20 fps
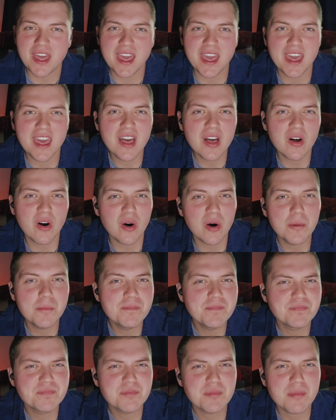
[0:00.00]

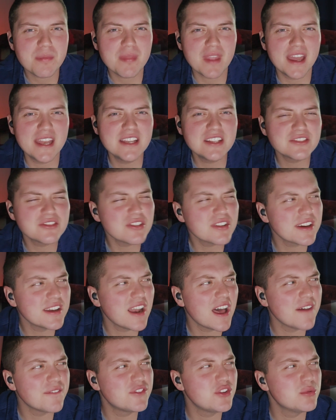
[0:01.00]
hill and he's
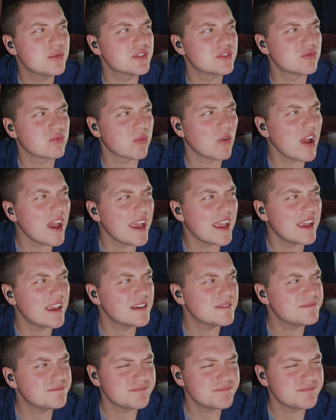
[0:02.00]
looking off to his right